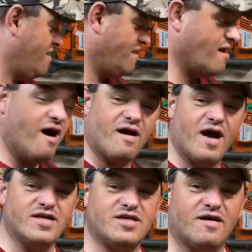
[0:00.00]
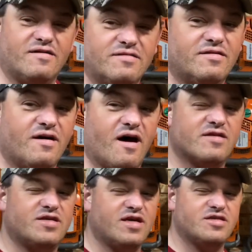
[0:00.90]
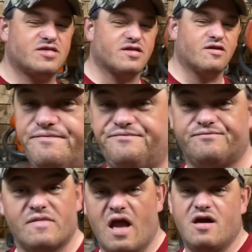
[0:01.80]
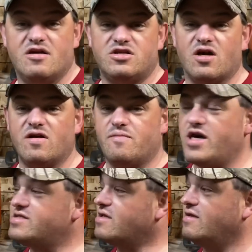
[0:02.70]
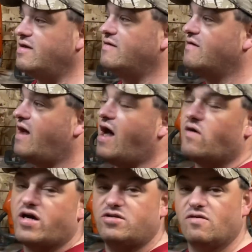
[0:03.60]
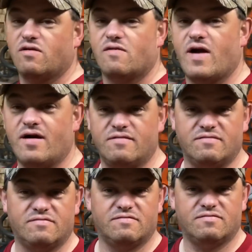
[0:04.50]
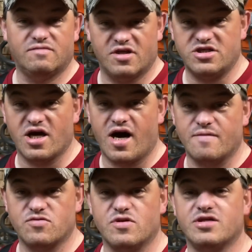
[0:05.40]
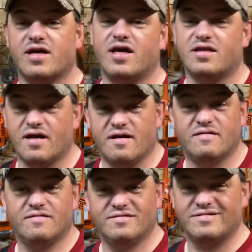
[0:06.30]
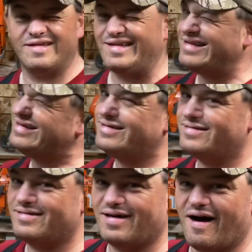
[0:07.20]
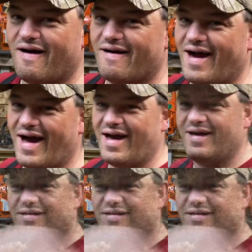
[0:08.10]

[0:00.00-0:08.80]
All right, y'all. I'll see you in just a little. Show you basically how I tootle around the jobs once I get there. All right.